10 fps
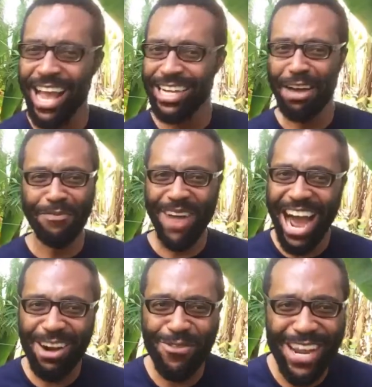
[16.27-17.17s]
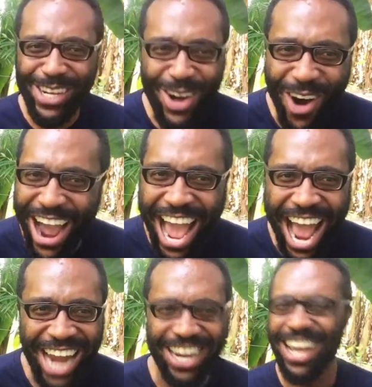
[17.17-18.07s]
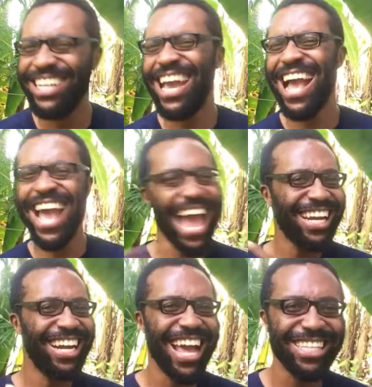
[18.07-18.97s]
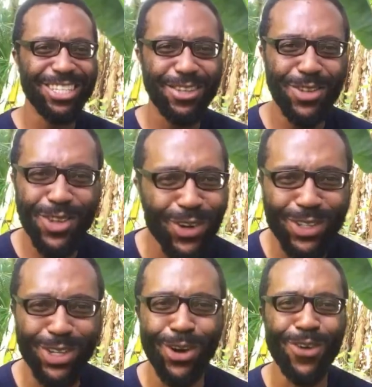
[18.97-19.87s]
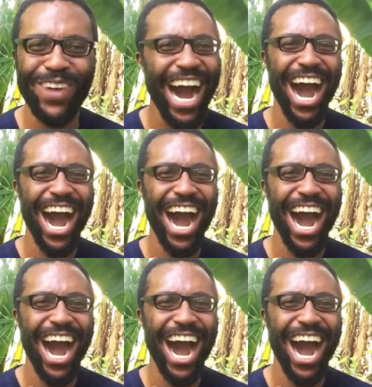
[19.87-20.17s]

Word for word: The man with no head, the Headless YouTuber.